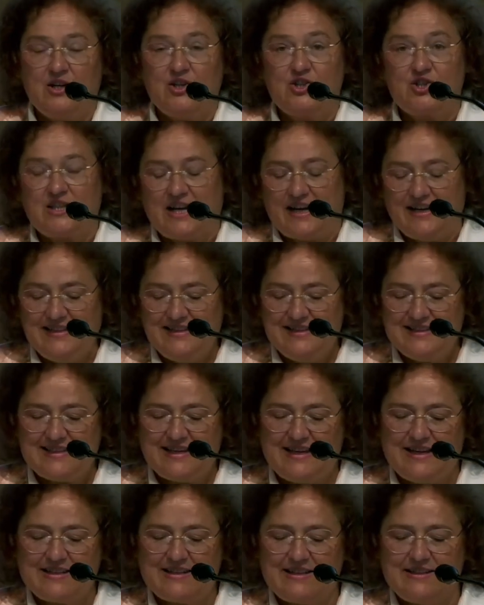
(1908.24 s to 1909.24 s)
Stein
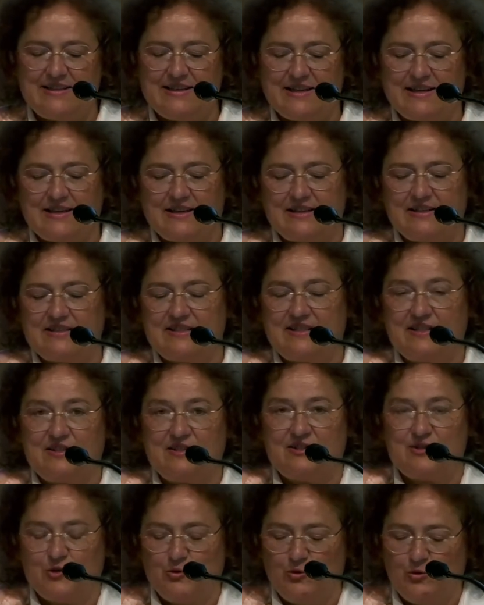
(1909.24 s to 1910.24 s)
shows in her
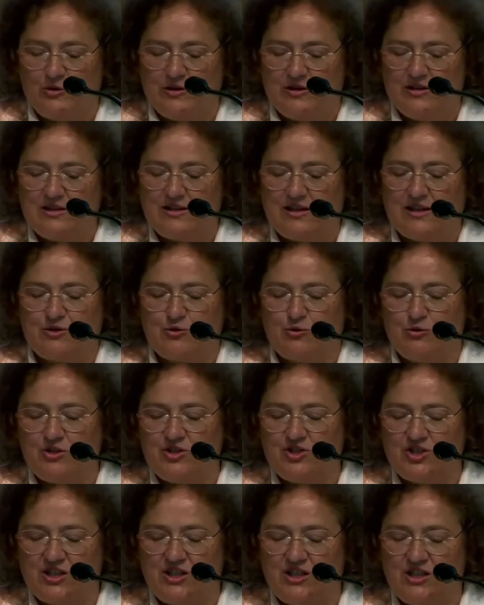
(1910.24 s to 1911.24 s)
journal,
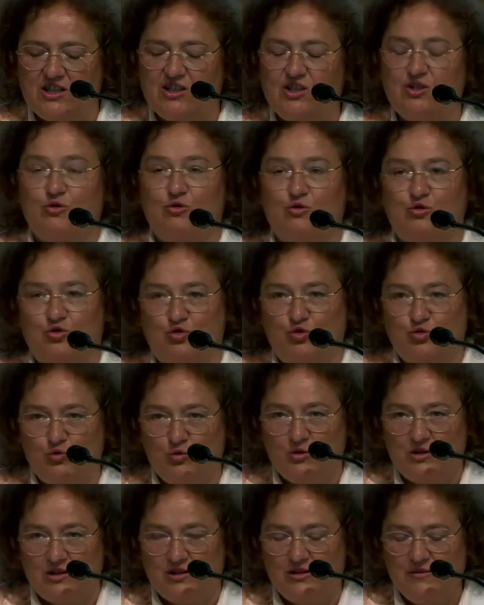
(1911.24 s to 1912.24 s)
Catholic Church
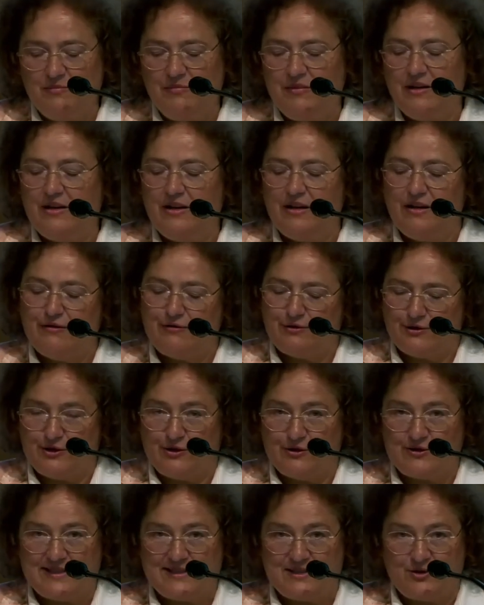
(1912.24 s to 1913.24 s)
and School,
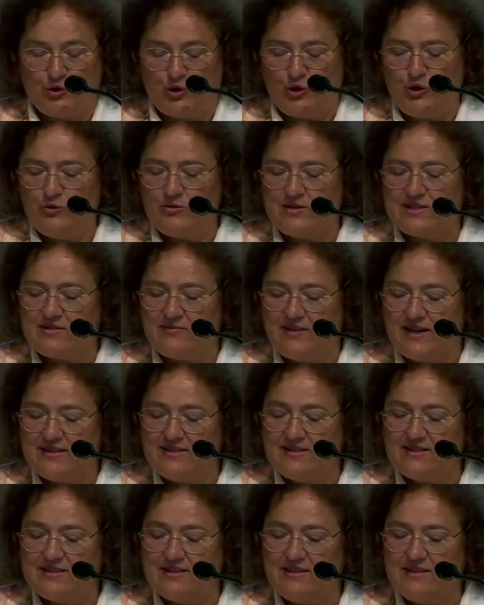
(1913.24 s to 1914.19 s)
1929,